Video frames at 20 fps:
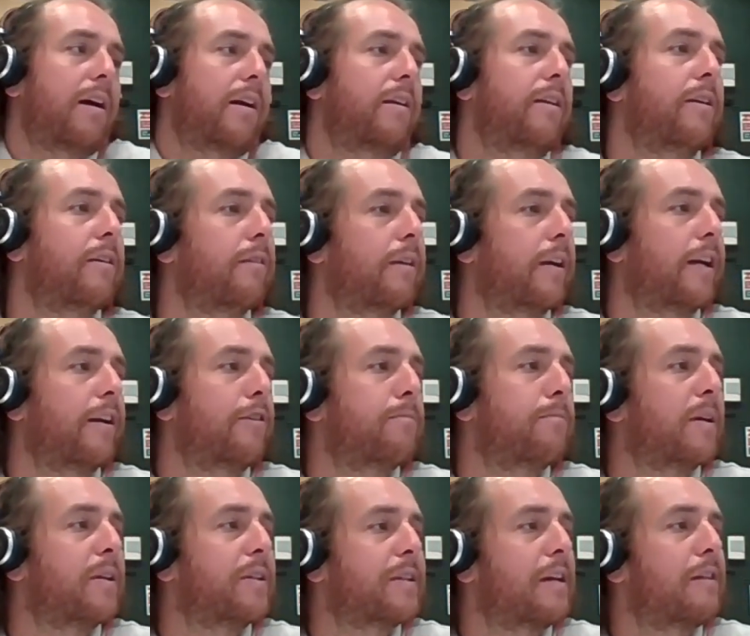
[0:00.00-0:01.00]
include
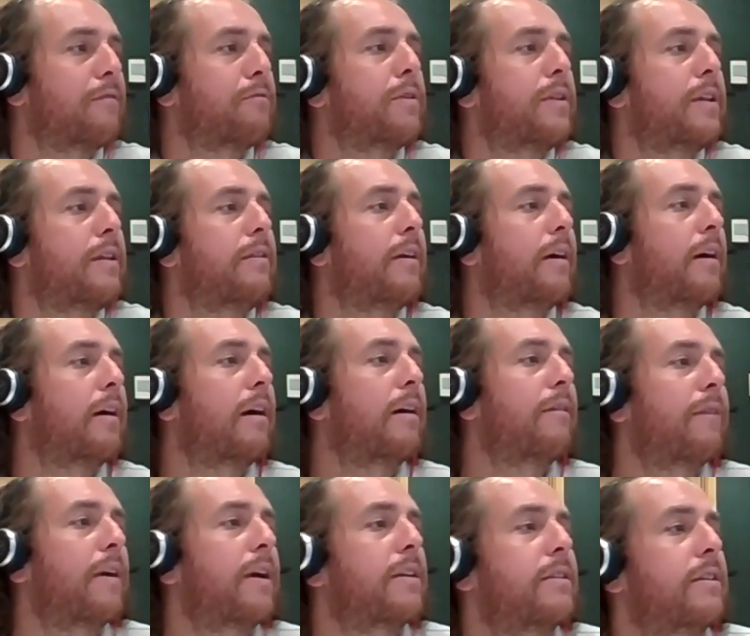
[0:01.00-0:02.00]
myself within that, I've
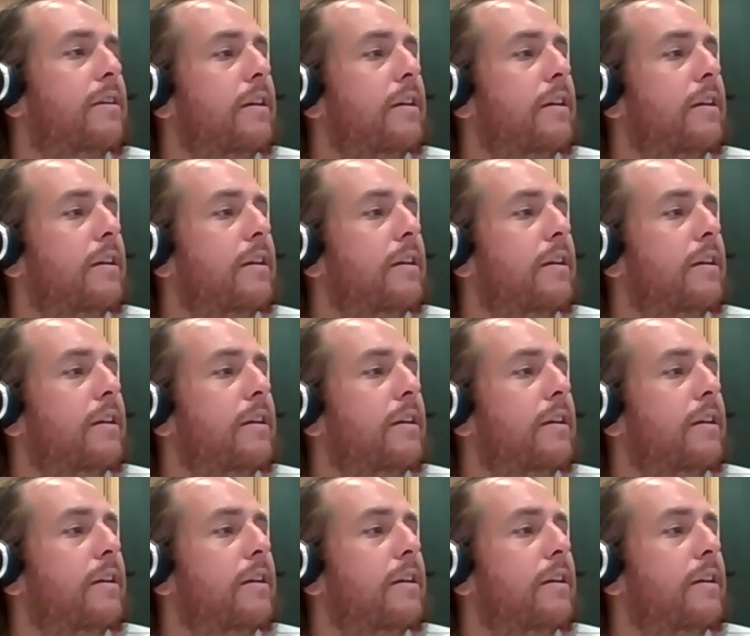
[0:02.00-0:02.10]
had